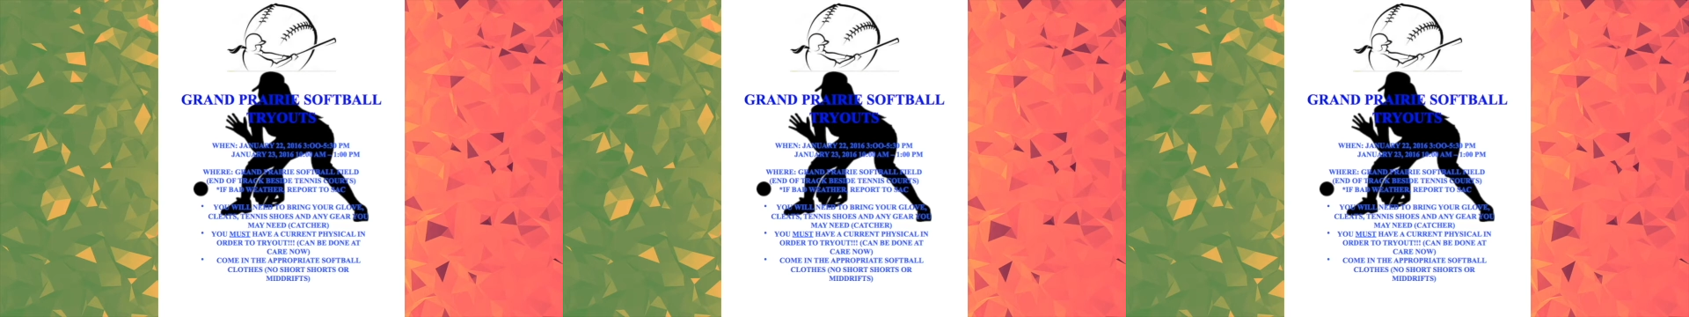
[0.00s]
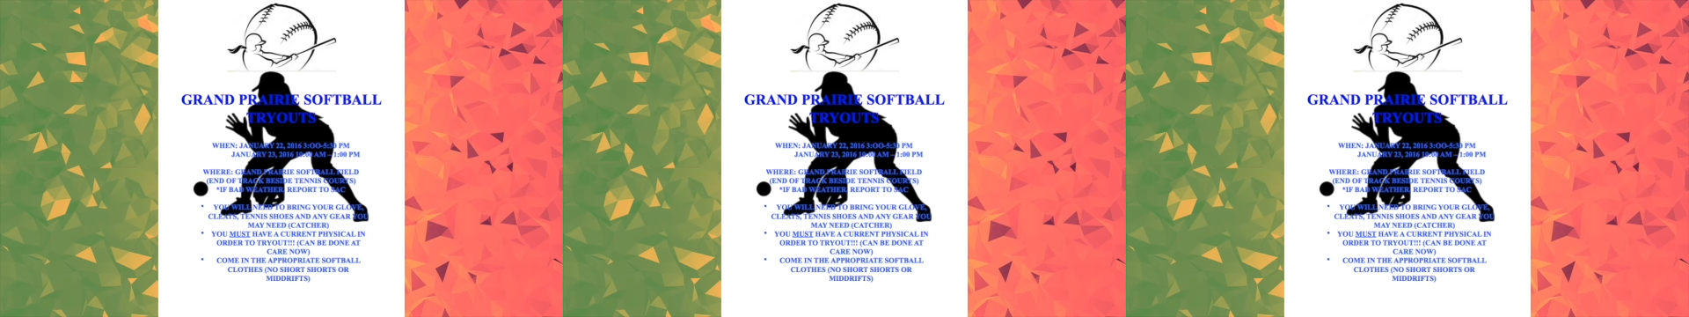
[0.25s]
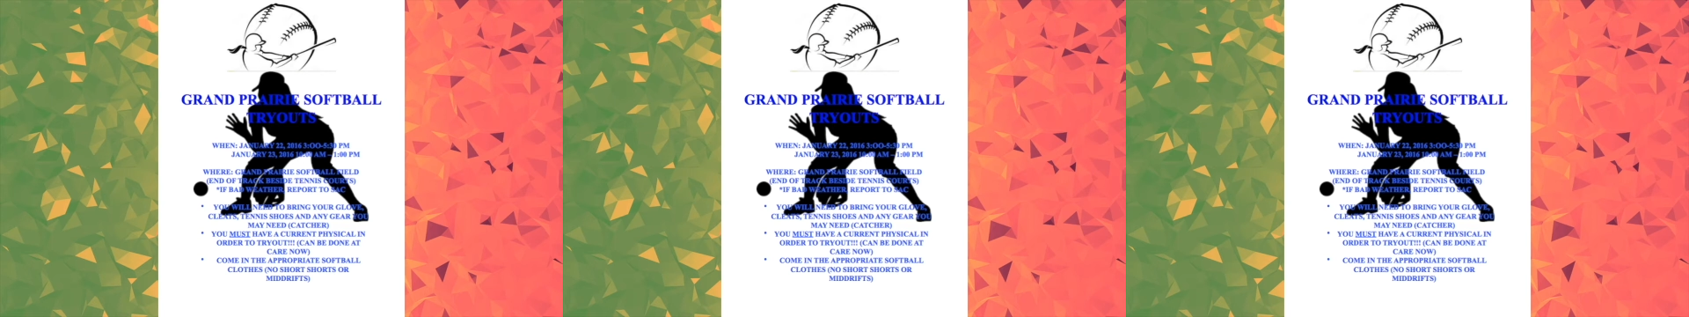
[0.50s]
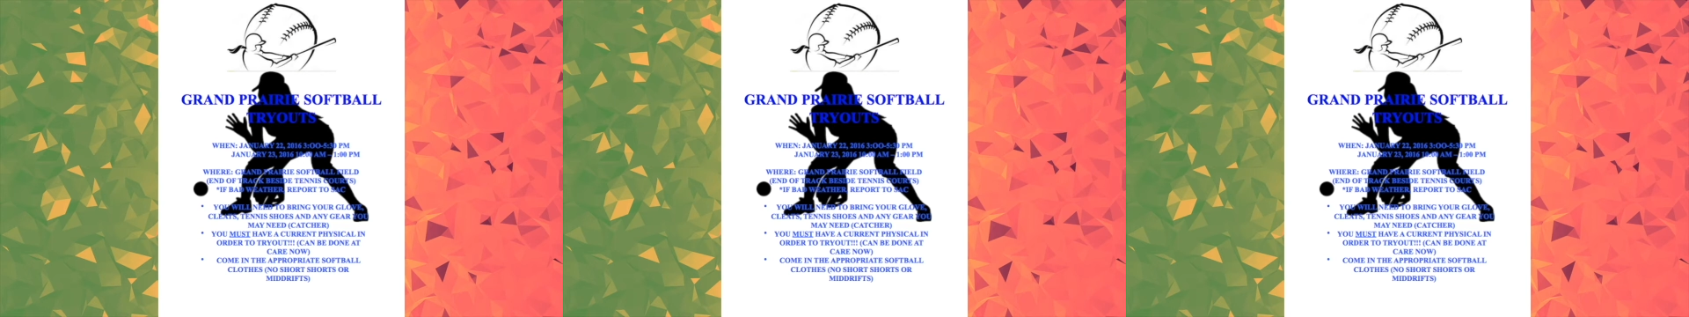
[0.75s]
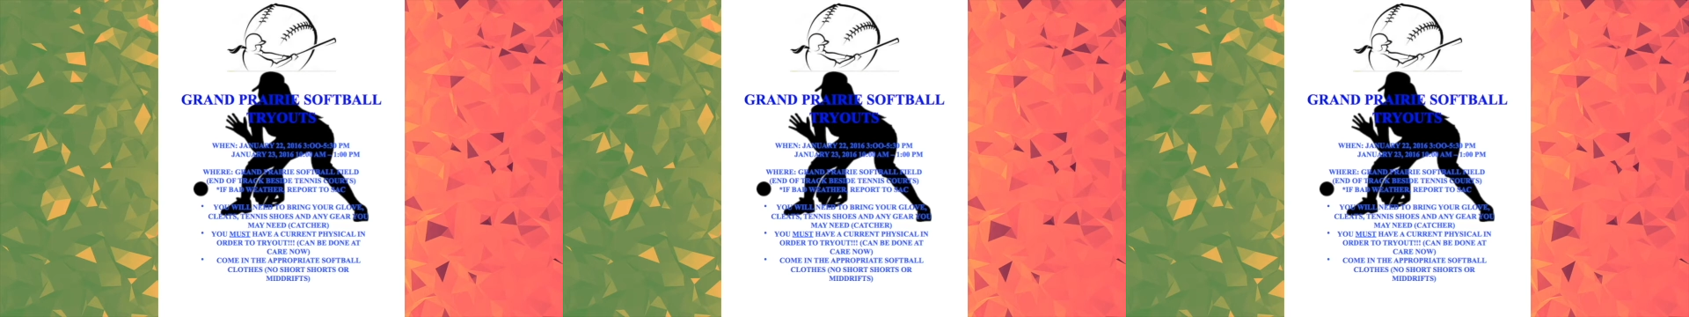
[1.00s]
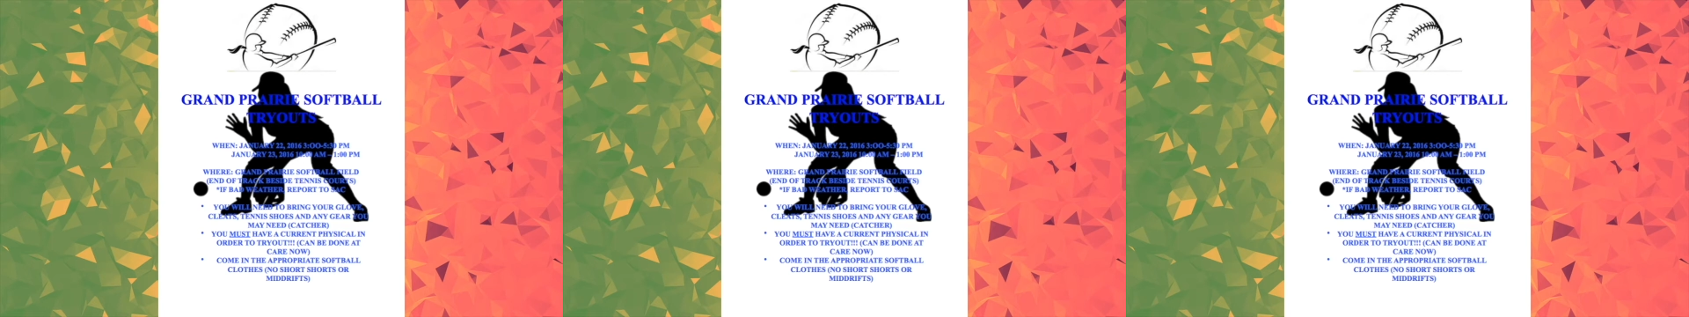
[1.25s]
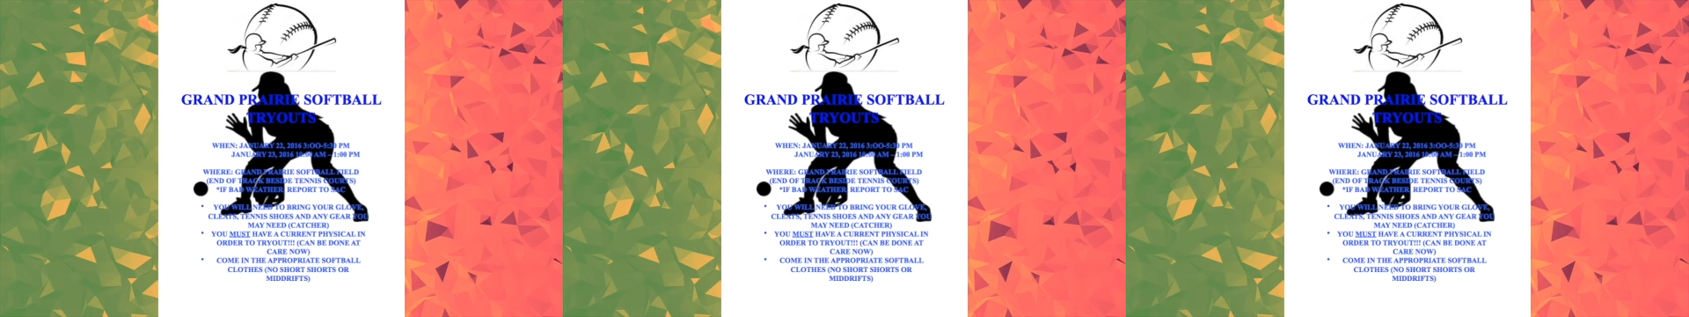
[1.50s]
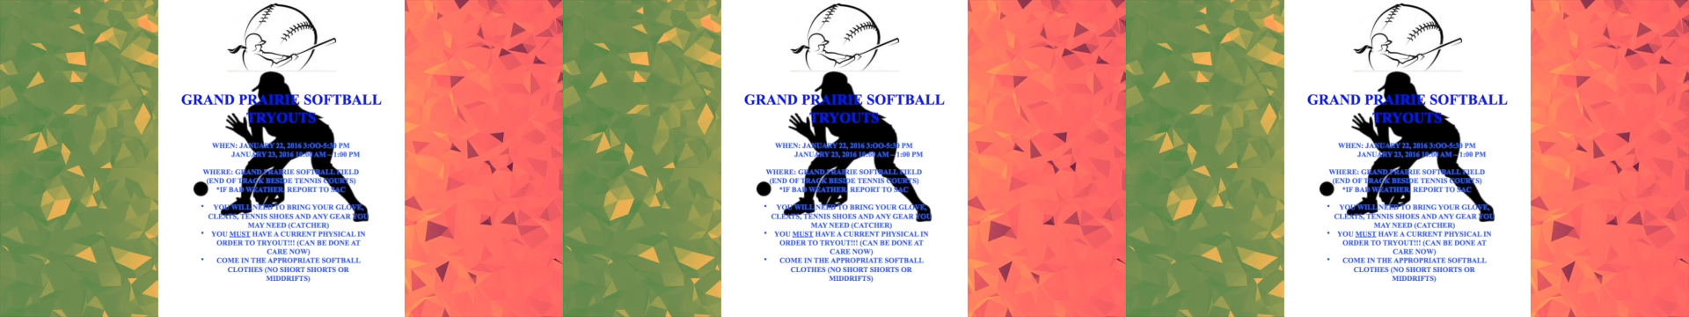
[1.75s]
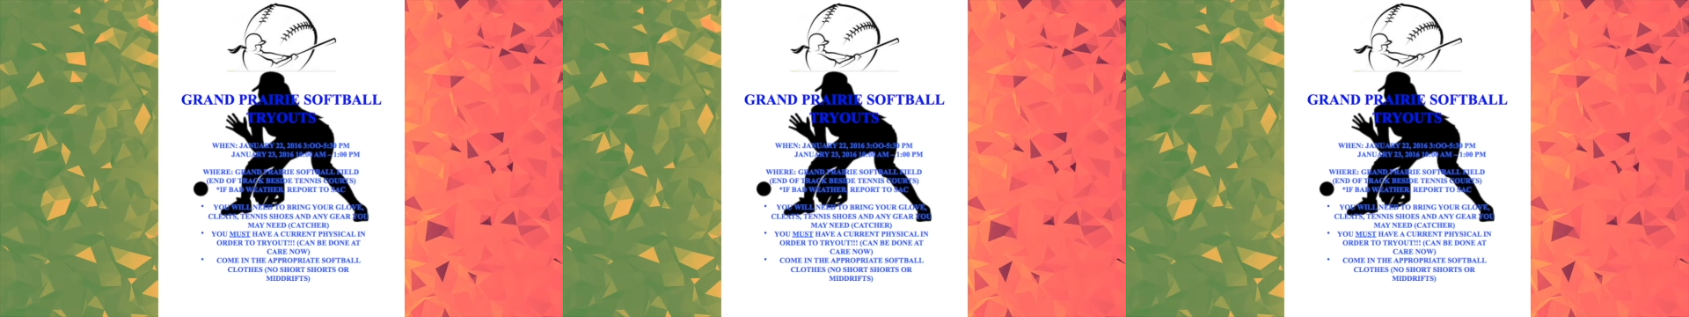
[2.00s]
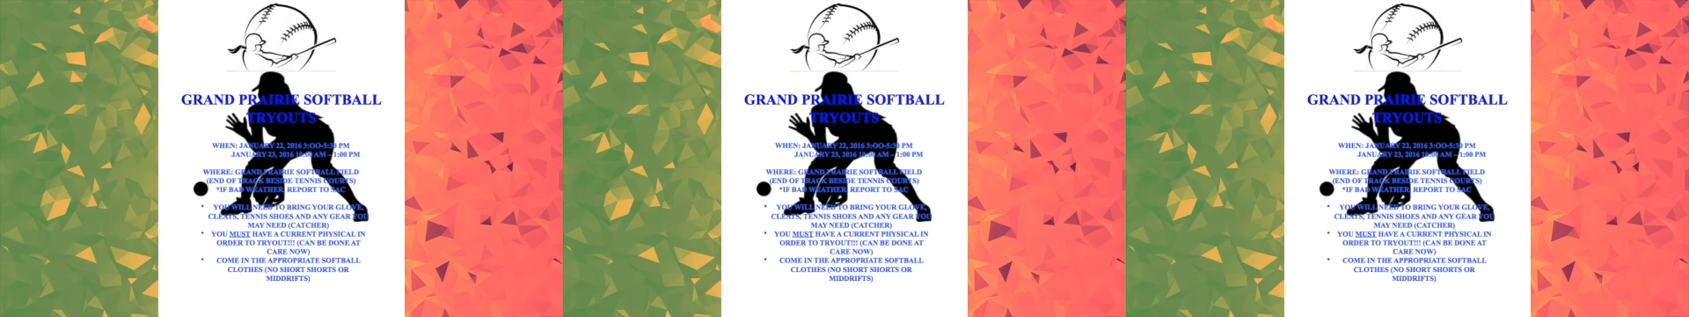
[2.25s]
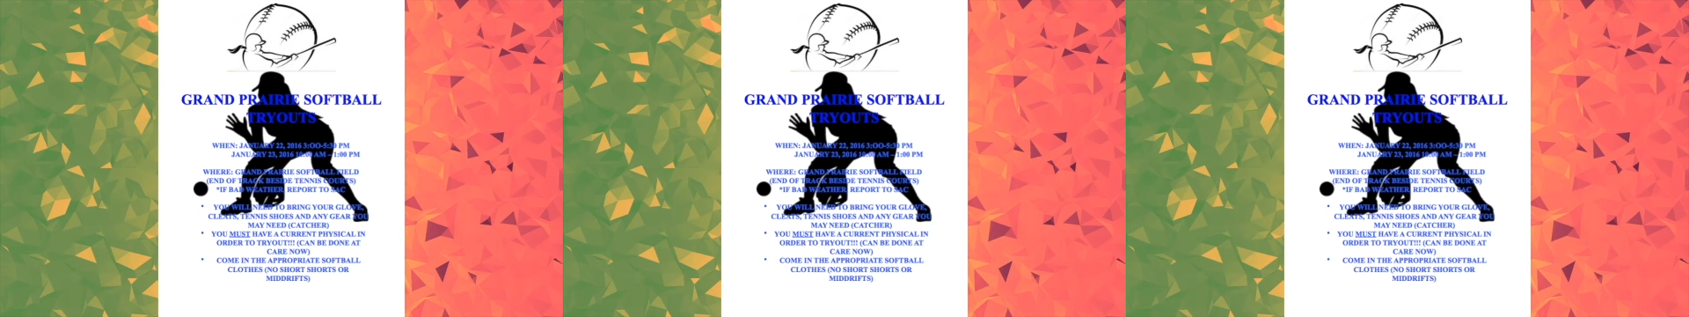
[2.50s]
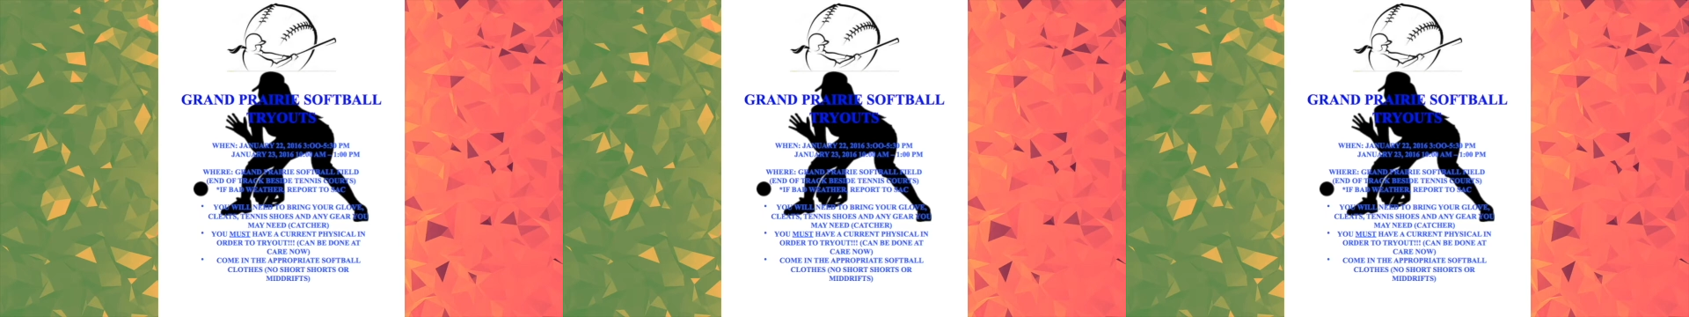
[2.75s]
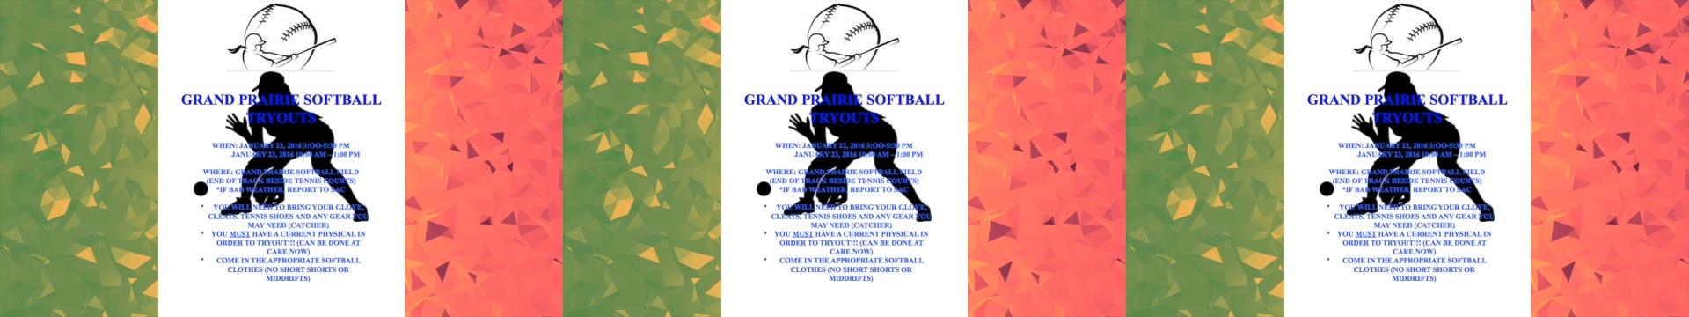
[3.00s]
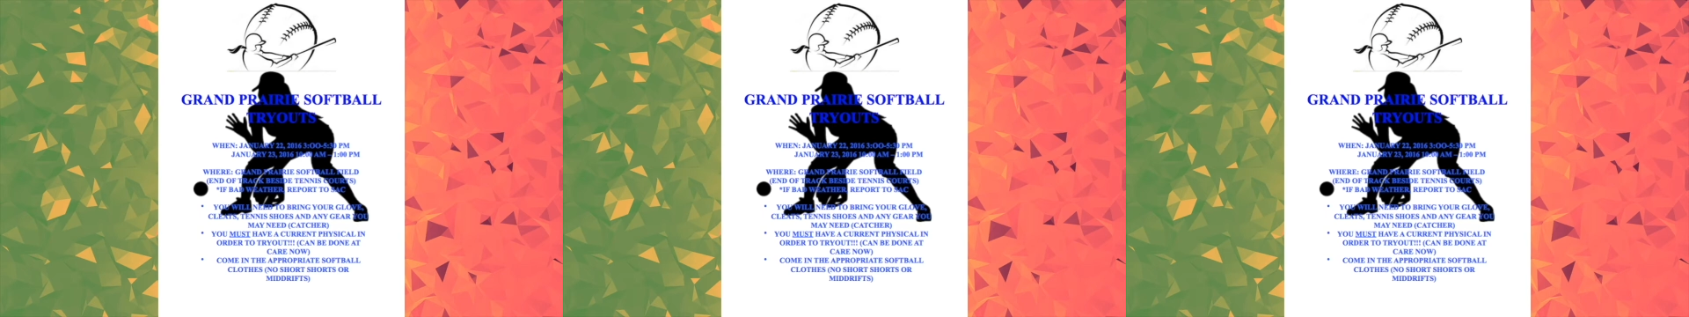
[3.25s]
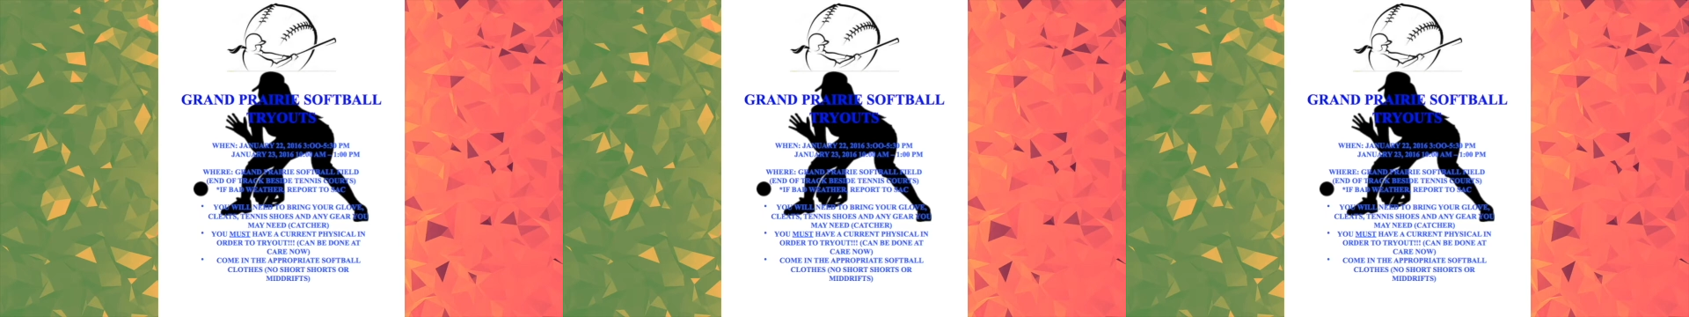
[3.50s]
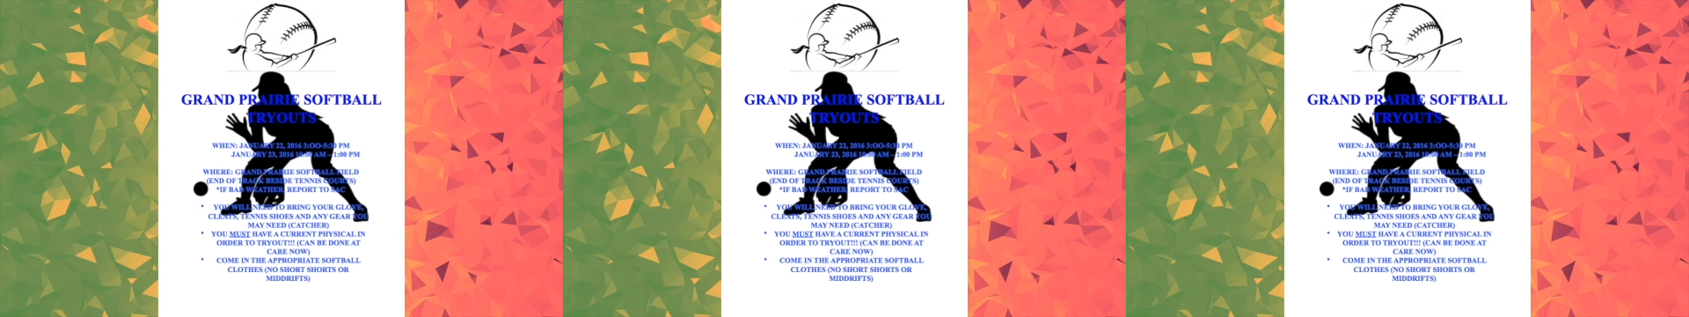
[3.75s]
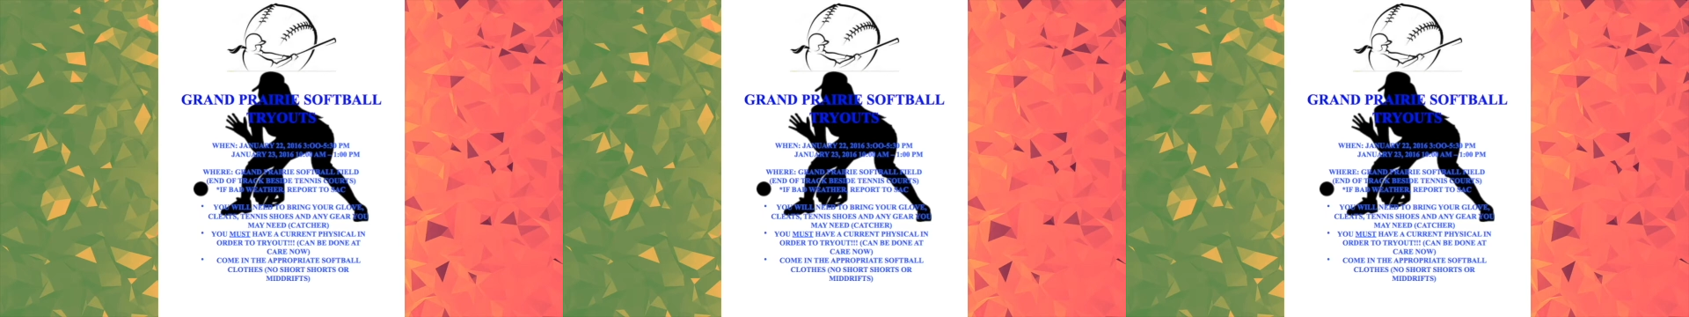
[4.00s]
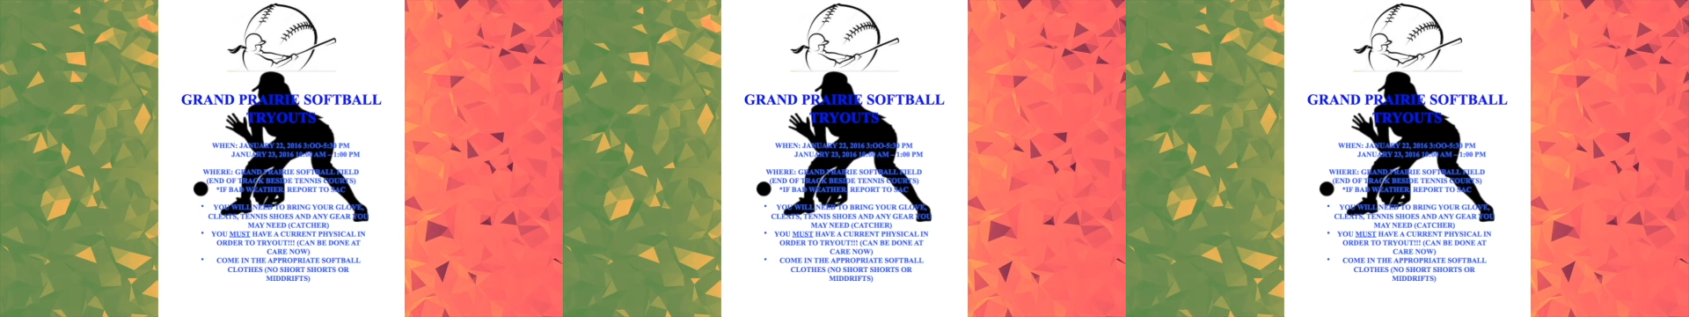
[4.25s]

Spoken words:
[unreadable: no face in view]